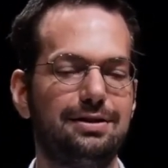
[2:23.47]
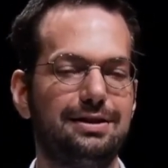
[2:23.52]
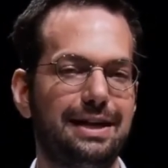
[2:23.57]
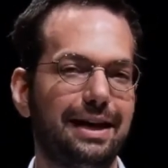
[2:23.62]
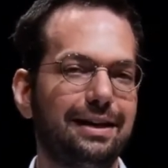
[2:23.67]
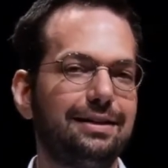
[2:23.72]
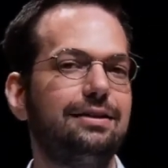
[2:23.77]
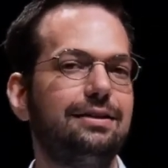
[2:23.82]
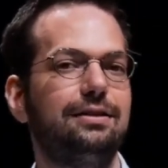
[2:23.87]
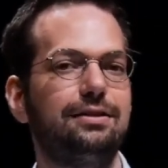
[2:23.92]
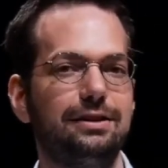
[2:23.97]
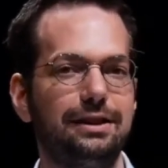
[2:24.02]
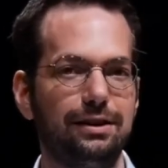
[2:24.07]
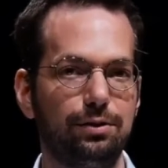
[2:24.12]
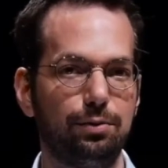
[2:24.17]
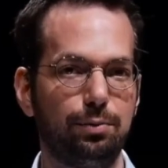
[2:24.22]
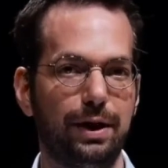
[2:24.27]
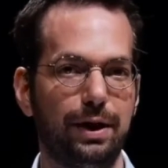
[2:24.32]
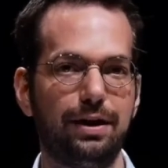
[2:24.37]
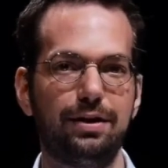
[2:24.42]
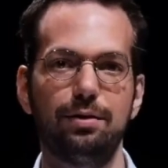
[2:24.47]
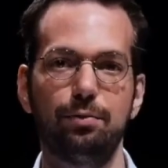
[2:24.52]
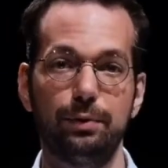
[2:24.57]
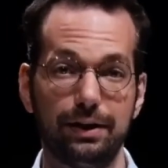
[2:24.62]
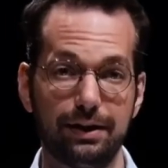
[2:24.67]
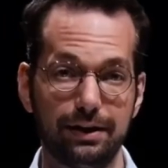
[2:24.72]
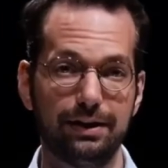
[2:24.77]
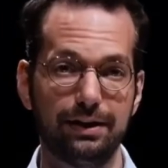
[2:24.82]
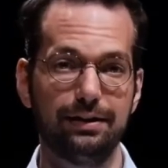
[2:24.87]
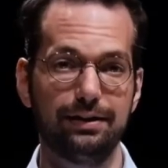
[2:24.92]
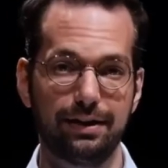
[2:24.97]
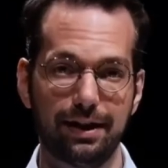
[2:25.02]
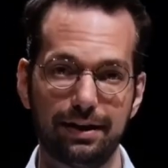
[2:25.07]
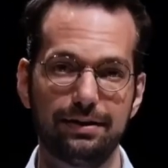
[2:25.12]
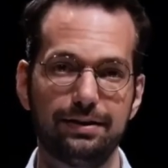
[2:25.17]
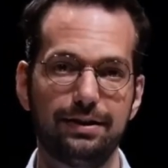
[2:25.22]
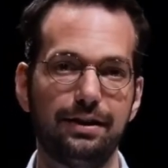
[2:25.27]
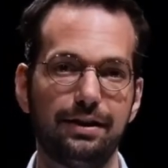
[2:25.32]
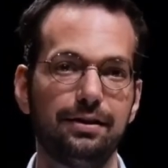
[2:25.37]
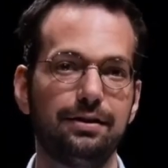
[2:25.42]
technically the way that we get
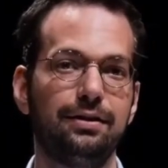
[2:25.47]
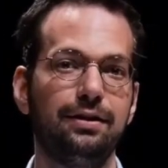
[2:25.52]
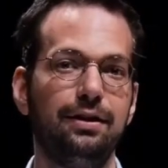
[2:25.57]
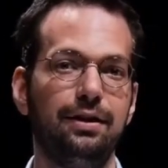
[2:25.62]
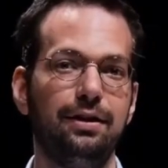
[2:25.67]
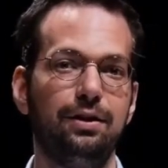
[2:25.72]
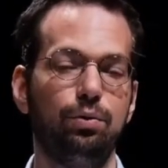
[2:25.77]
that data